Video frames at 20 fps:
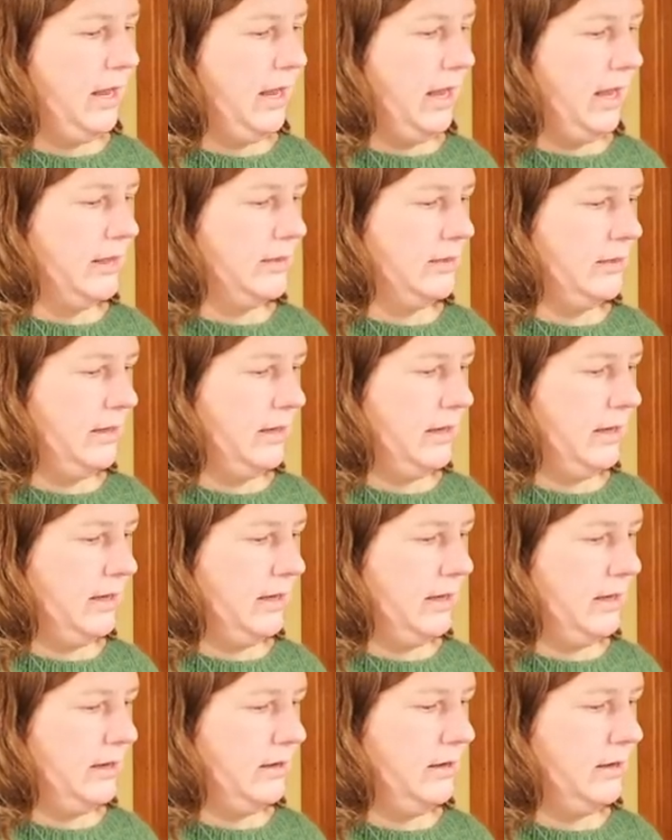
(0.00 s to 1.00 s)
And
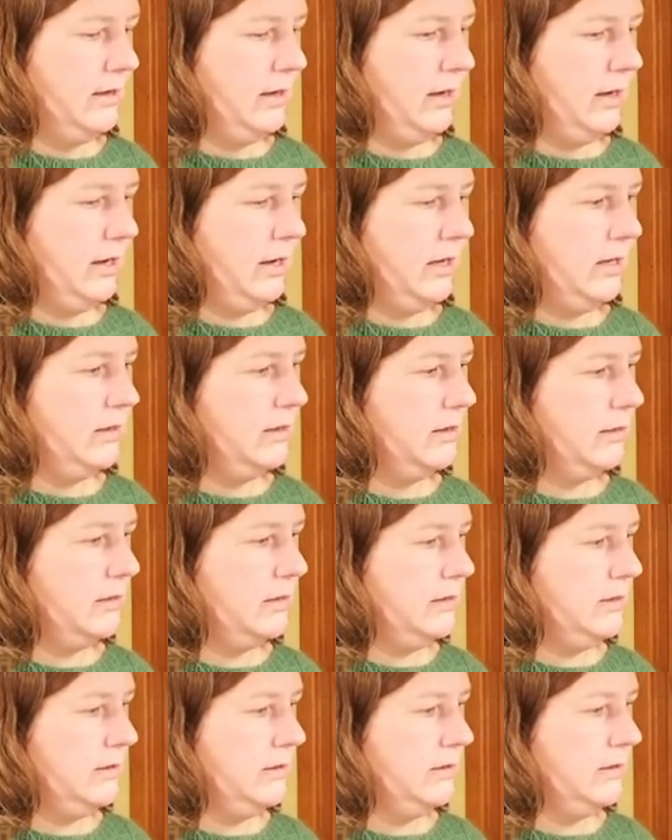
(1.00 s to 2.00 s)
then
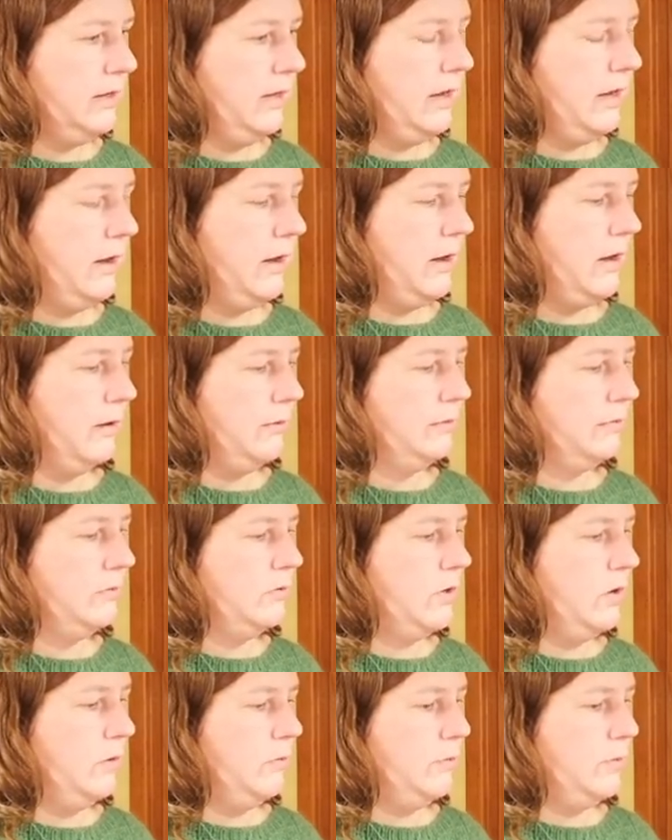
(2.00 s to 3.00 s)
this
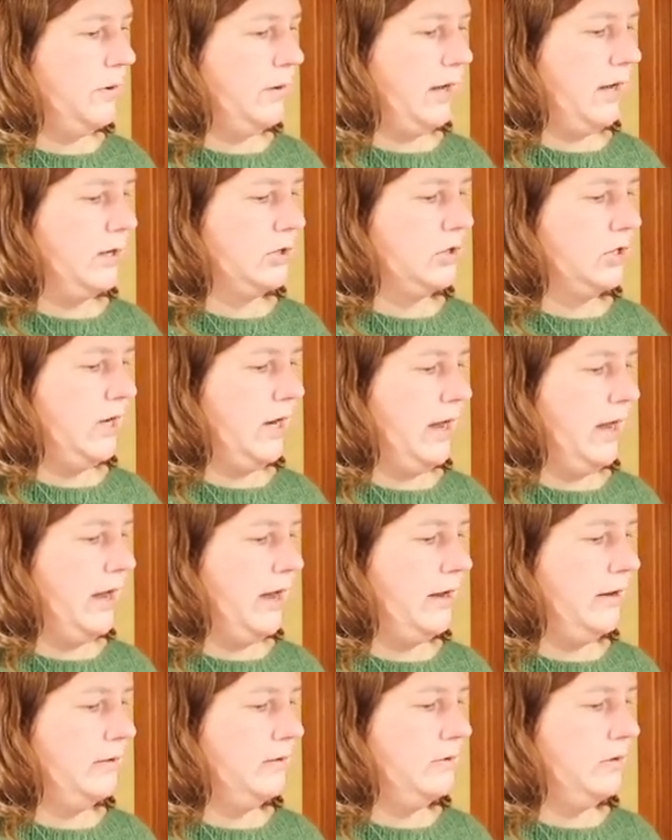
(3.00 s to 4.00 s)
notebook actually
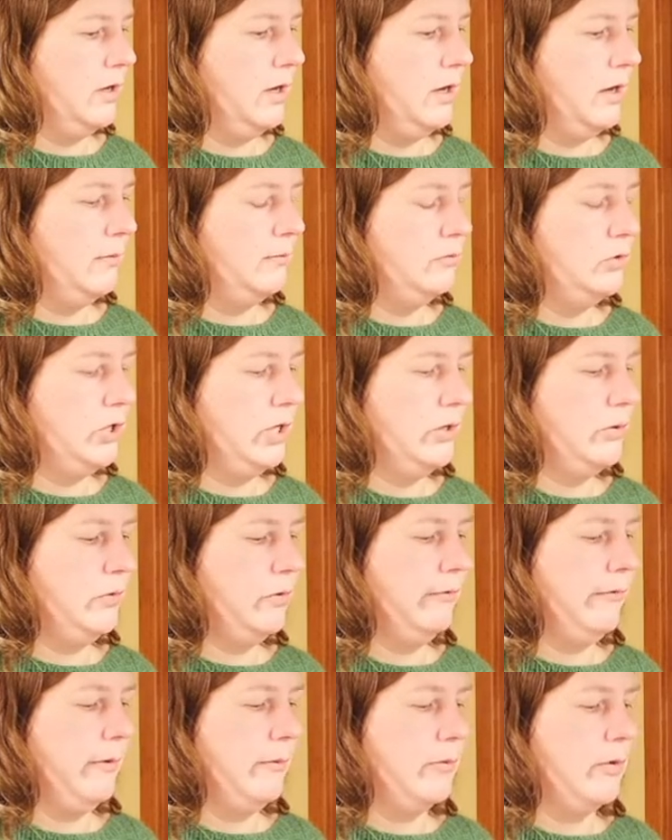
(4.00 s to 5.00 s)
had
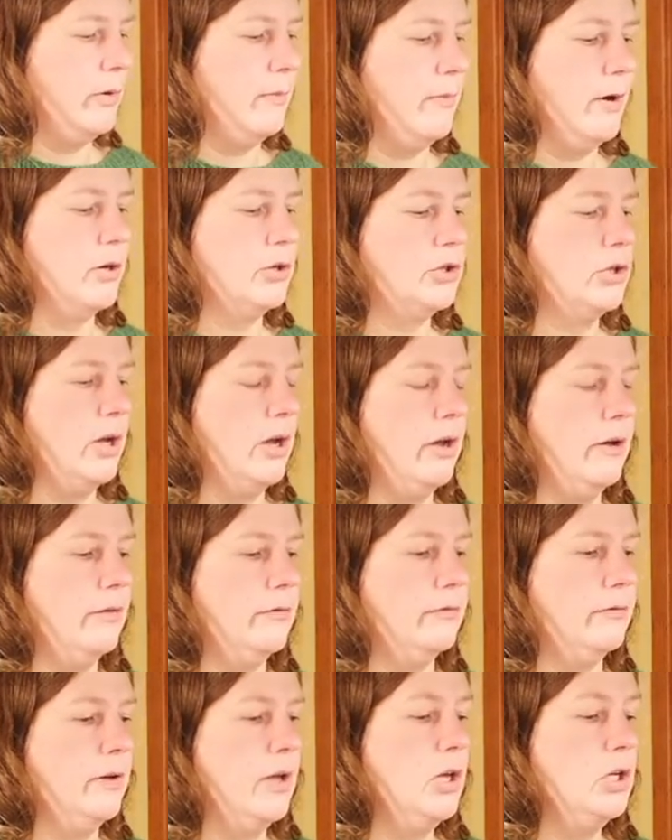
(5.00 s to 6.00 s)
January, February, and March
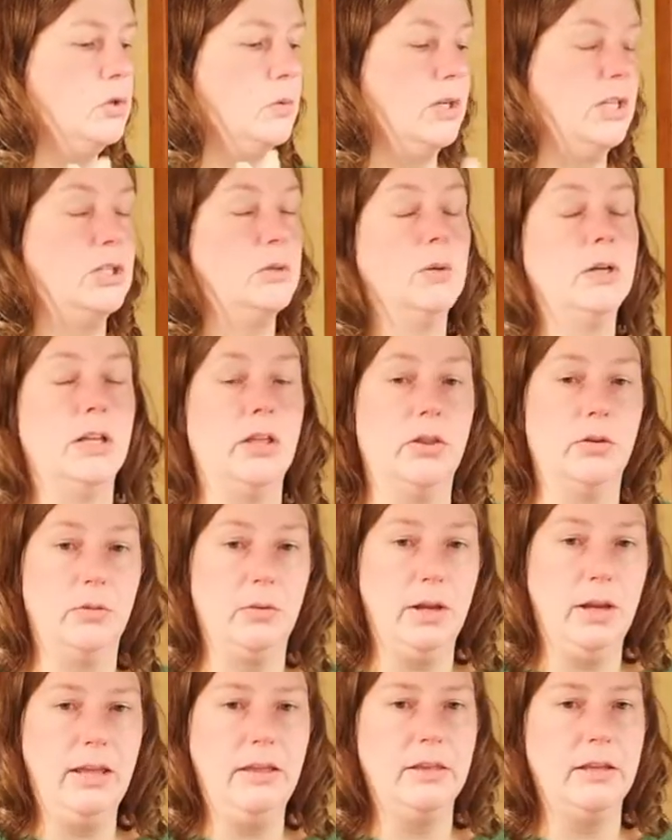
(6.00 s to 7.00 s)
of
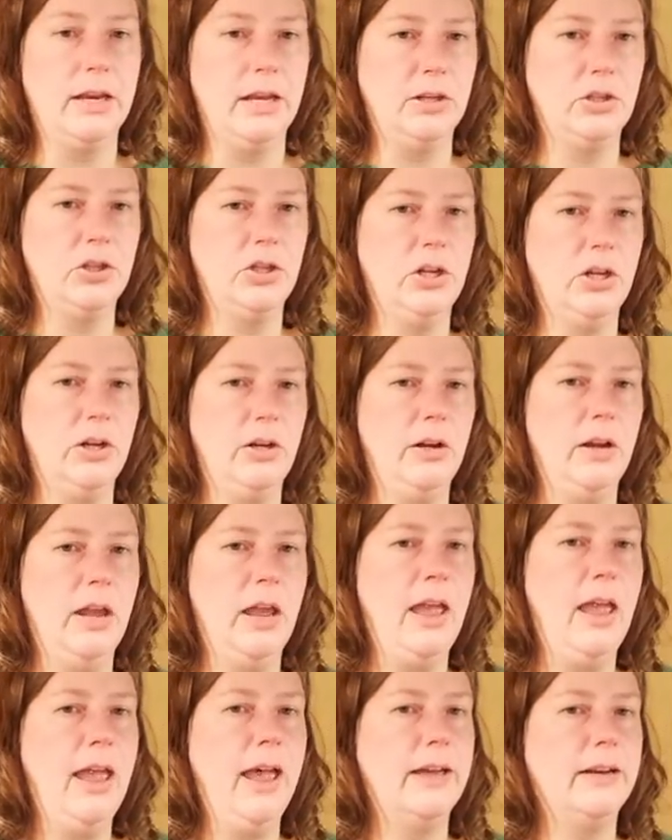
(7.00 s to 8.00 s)
2023, the next year,
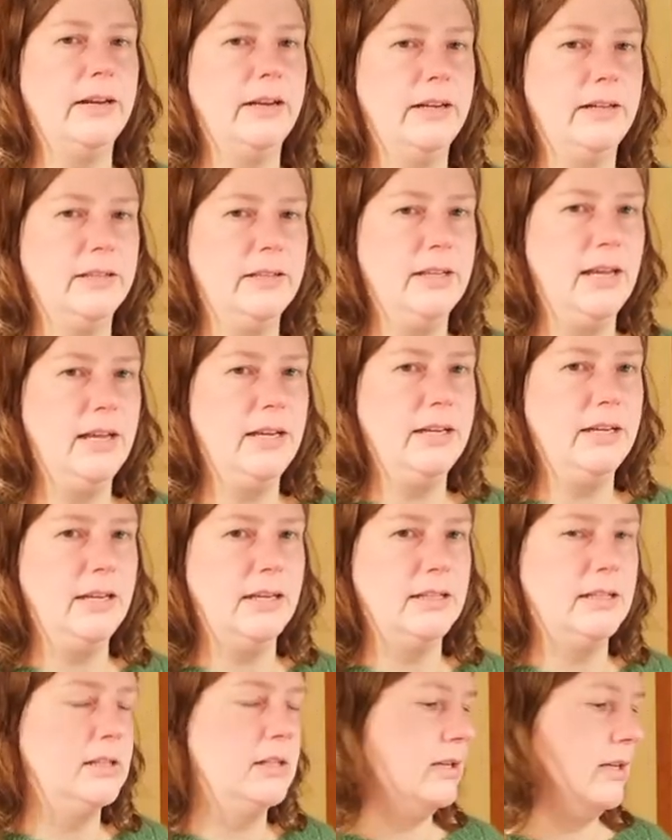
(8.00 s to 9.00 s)
and I decided
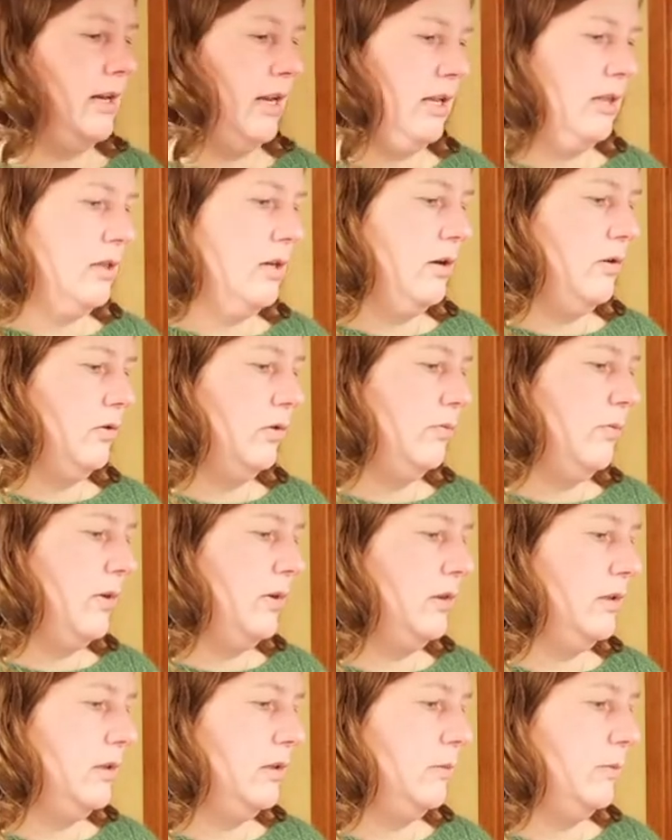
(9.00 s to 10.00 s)
I didn't need those
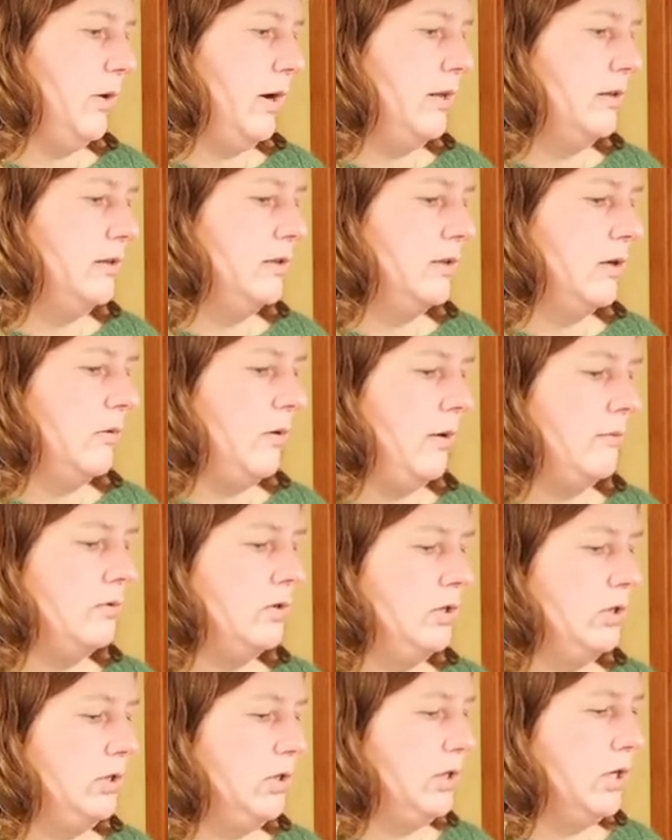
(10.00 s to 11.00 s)
monthly spreads, so I'm
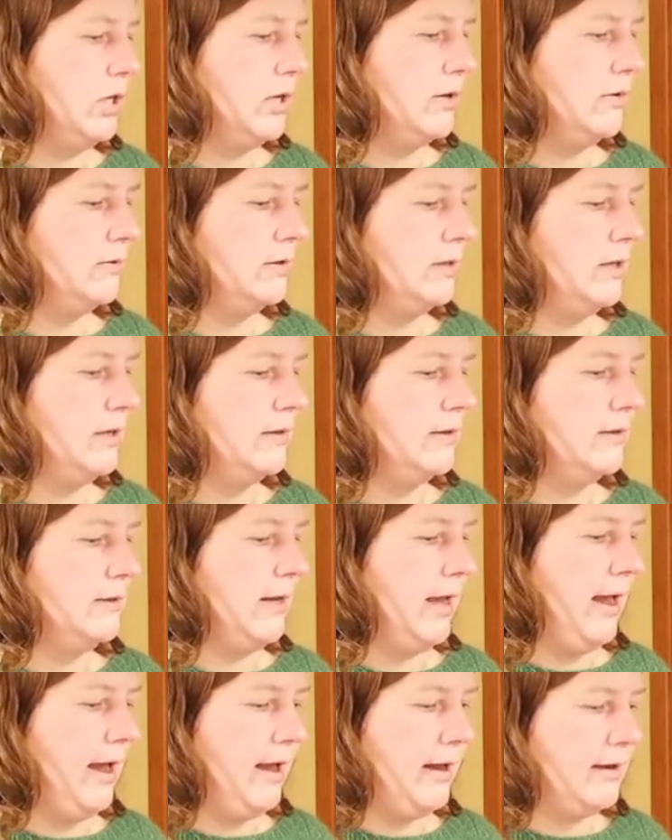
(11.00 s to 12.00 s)
just going to use this
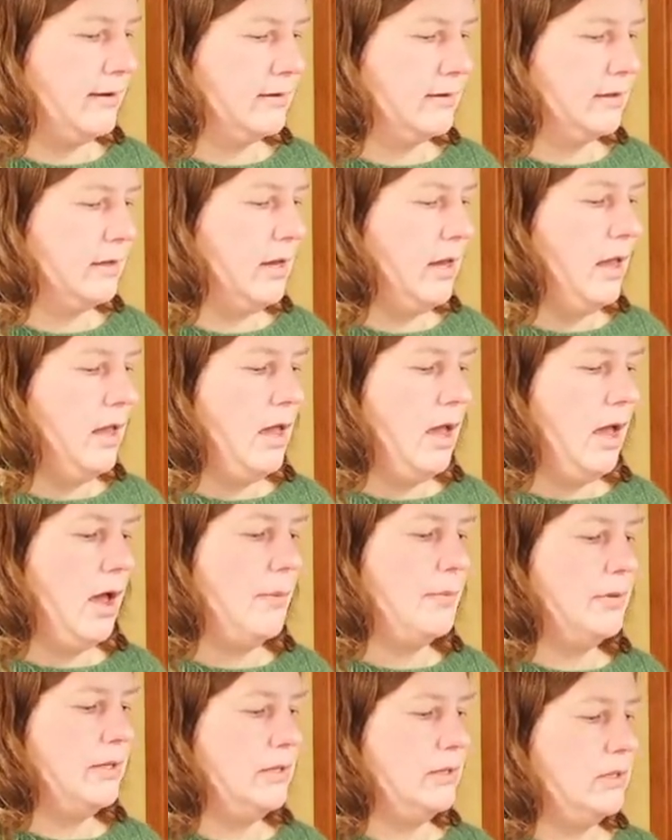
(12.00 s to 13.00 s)
as
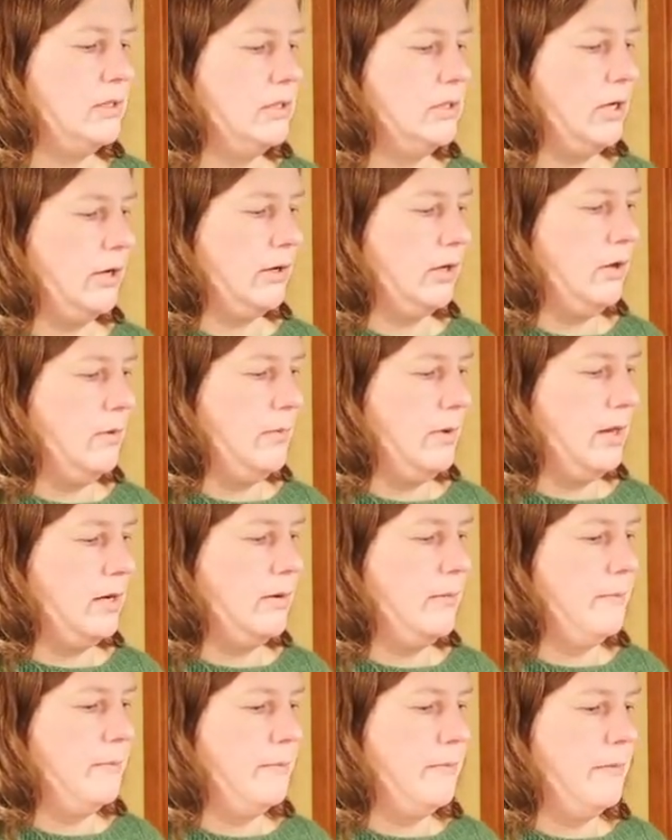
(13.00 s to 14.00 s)
a place to
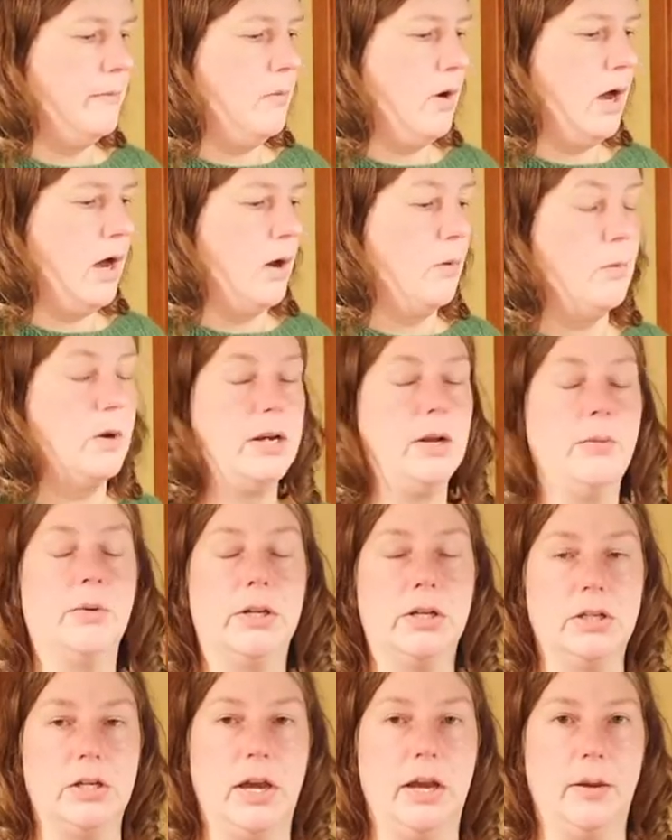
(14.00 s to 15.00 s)
document what I
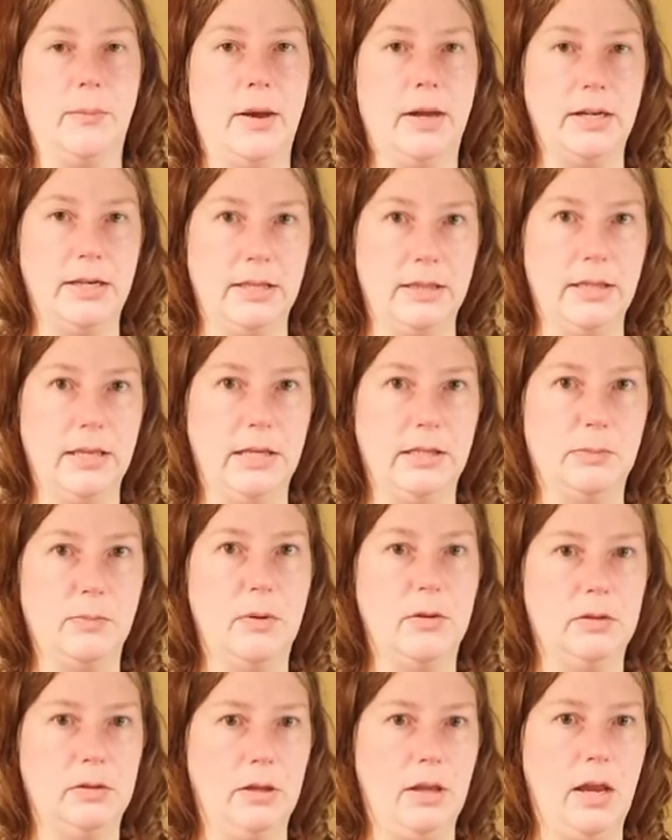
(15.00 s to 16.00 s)
want to talk about in these
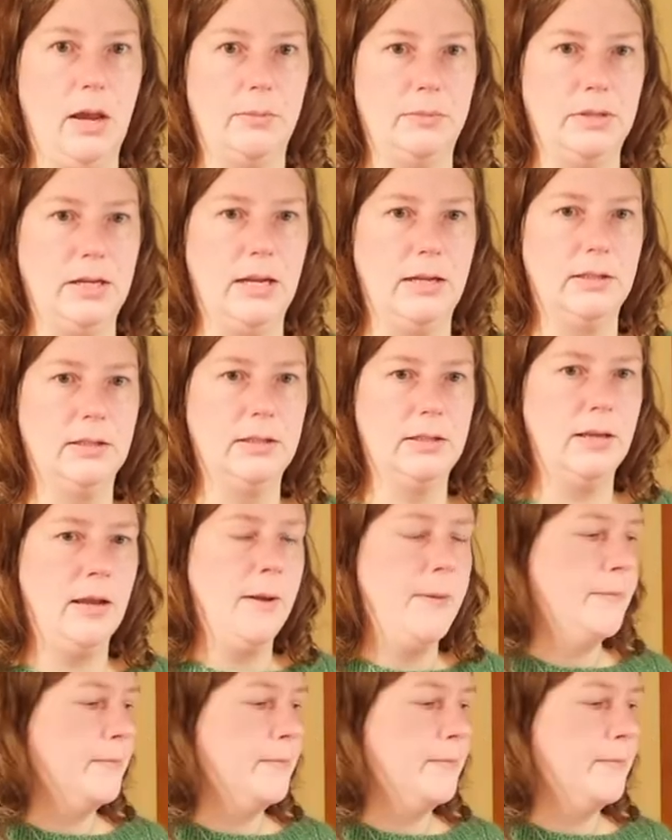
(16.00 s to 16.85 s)
monthly updates.